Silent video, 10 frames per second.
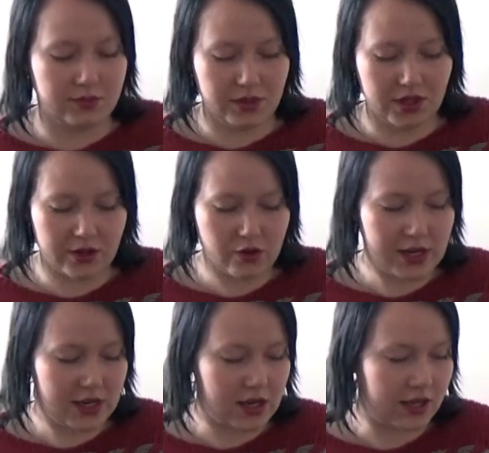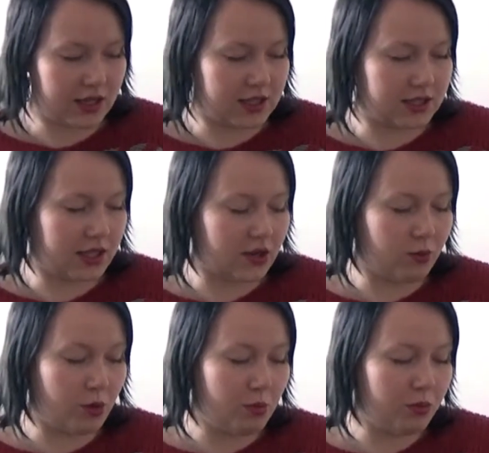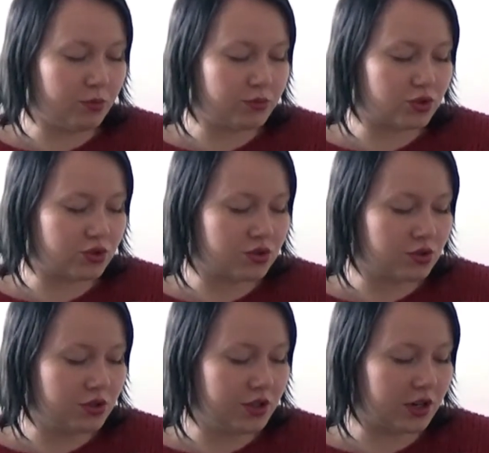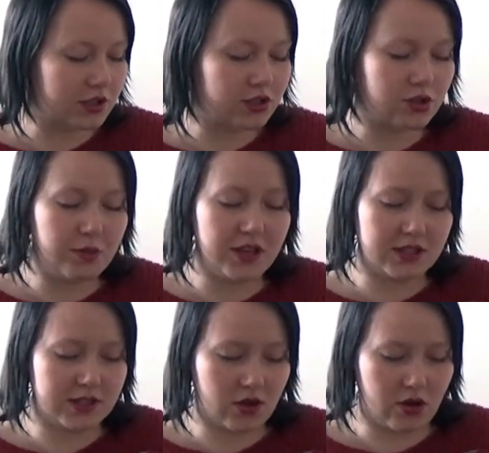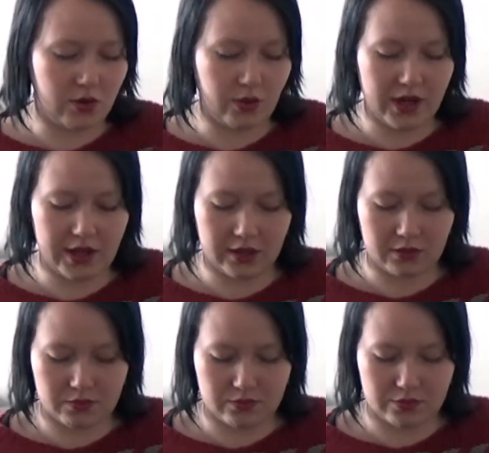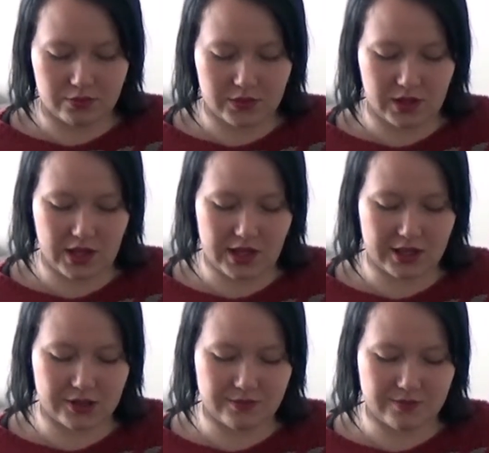But I really like Kässäkerho Pom Pom's yarns. The bases are really like,